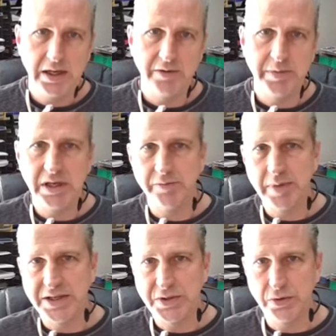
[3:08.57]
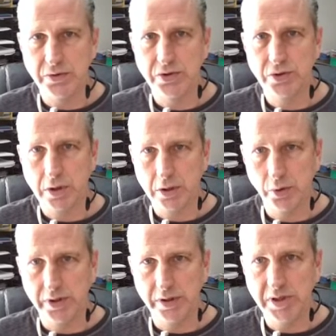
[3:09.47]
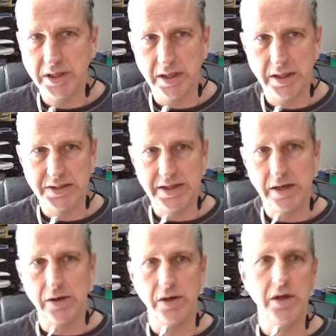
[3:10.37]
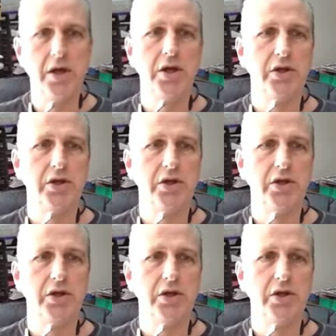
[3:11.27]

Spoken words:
and many of my students struggle with it because they are